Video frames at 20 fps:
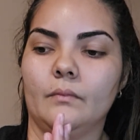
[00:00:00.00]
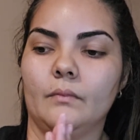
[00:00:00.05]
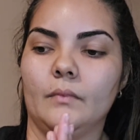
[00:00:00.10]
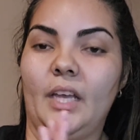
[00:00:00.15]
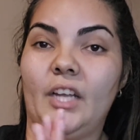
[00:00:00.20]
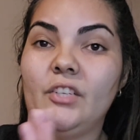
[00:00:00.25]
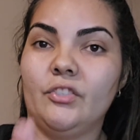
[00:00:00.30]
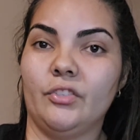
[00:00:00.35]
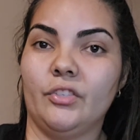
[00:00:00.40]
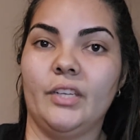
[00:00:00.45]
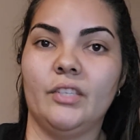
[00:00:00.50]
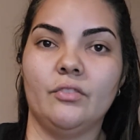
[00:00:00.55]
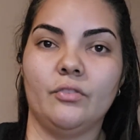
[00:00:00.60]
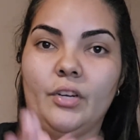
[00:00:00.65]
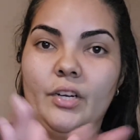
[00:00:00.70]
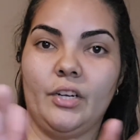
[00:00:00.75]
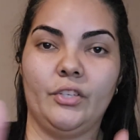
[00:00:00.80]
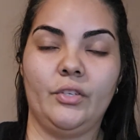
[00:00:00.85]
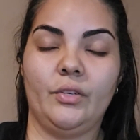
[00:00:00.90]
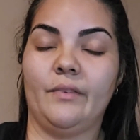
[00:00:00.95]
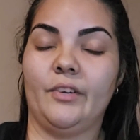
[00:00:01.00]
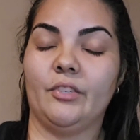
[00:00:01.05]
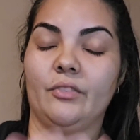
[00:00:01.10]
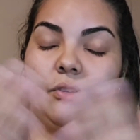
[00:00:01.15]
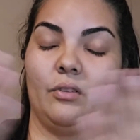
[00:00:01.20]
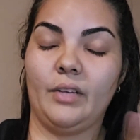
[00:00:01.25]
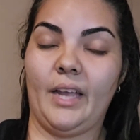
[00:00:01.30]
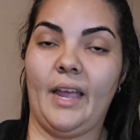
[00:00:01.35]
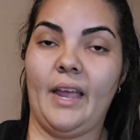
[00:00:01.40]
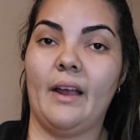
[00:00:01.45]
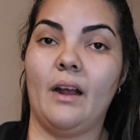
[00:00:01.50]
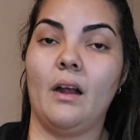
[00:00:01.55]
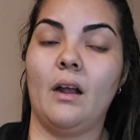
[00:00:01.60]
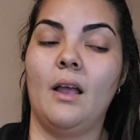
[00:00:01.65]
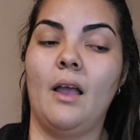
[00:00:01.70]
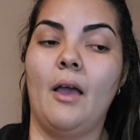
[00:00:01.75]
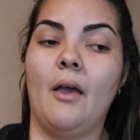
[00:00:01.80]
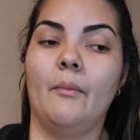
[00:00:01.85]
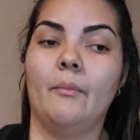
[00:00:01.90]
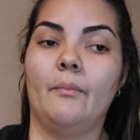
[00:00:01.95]
insurance or universal care.
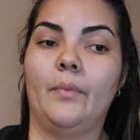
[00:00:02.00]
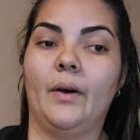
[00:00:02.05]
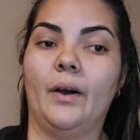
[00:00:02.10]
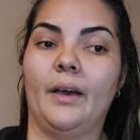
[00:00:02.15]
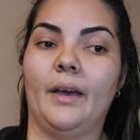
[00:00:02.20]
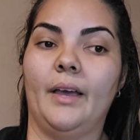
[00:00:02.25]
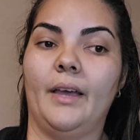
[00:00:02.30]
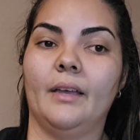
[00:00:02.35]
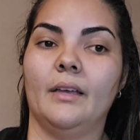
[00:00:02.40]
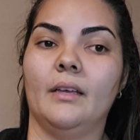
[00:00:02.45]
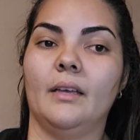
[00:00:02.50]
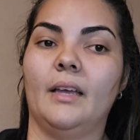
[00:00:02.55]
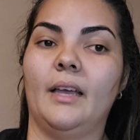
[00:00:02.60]
But